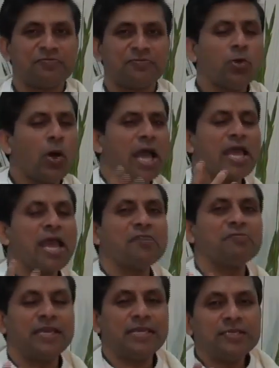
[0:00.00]
Do I
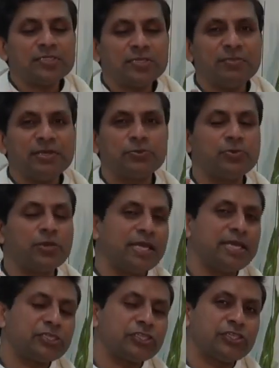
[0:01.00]
have that intimate
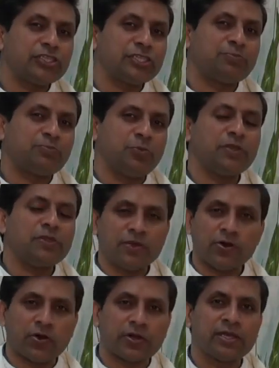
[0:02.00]
relationship with the
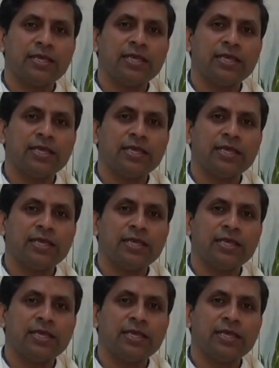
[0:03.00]
Lord?